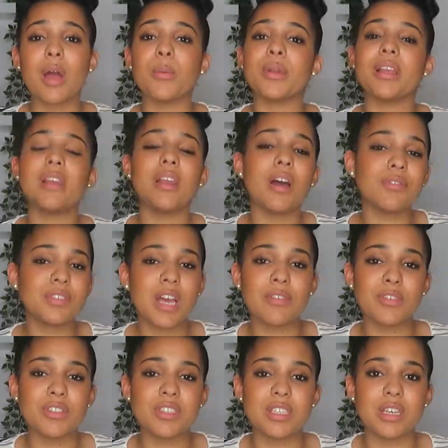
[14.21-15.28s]
I would love to
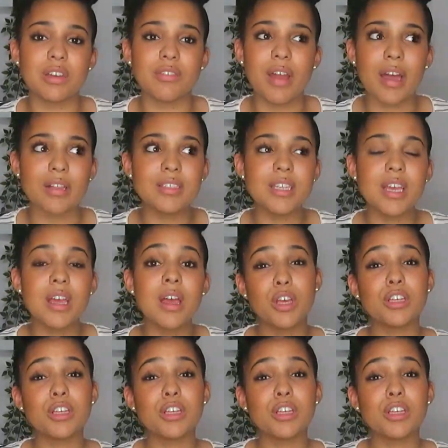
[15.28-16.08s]
have you stick around.